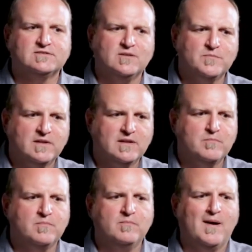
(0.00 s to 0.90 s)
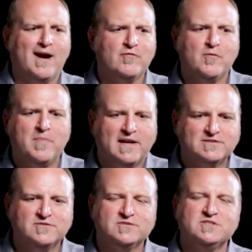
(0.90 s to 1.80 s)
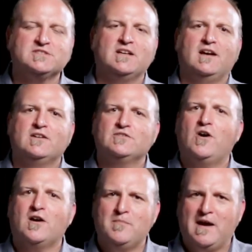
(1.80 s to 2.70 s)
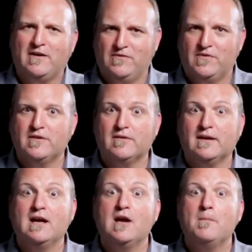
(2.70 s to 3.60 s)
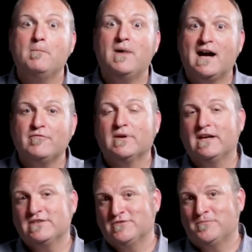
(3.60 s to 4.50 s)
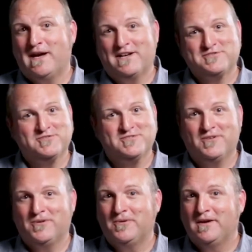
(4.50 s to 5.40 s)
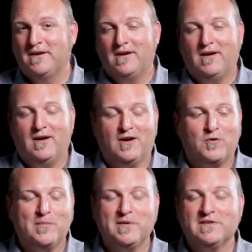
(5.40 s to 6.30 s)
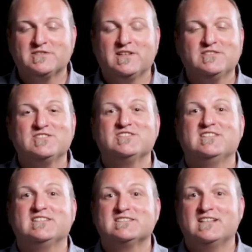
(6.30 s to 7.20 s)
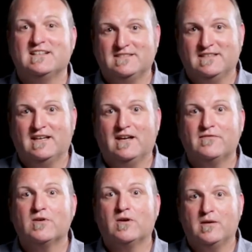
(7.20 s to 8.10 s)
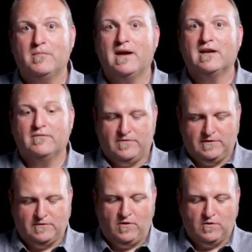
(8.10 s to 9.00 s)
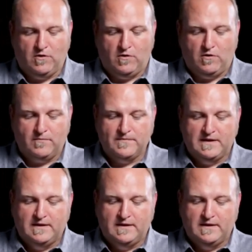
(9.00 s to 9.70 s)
something that bivo pastors just talk about in theory. Bivocational pastors know equipping the saints is a necessity if they're going to make it for the long haul.